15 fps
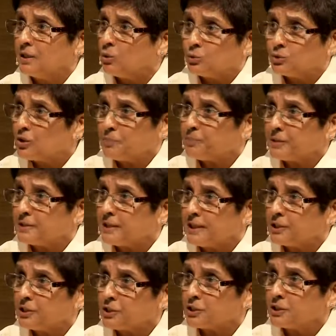Uttar
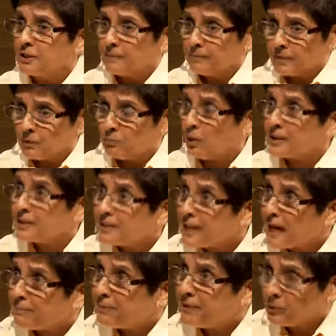Pradesh, what is
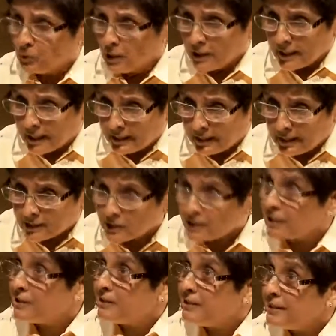happening? It's
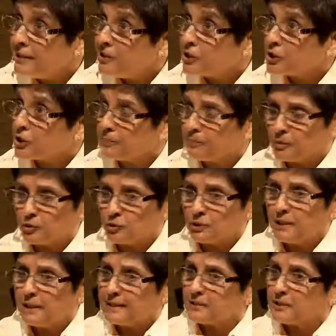a leadership which was
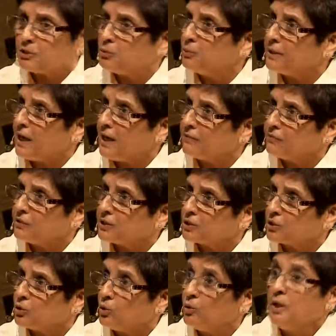elected 2.5 years
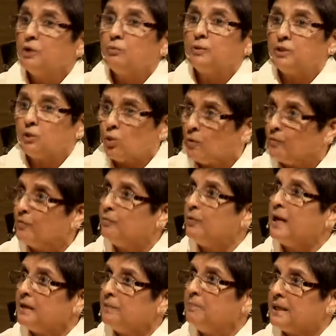ago with
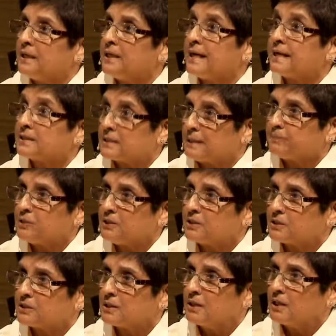overwhelming
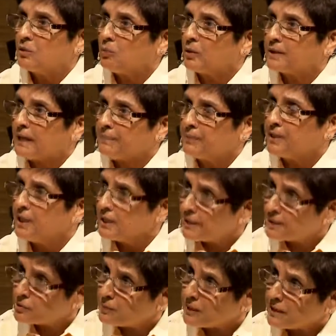acceptance. What happened?
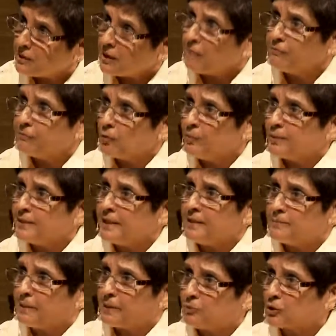It come from
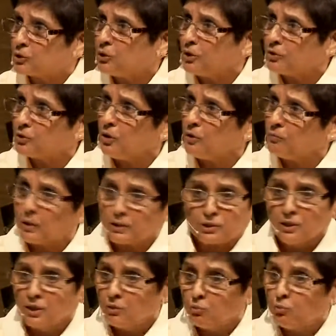within. But what's gone wrong?
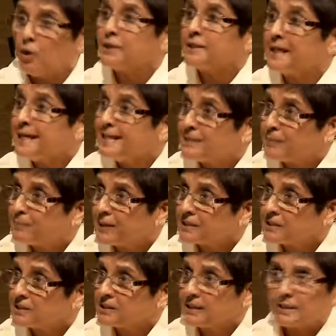What is the
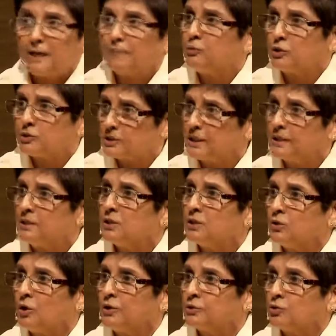present state? I'm not saying
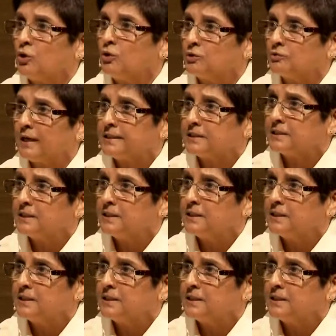gone wrong or right.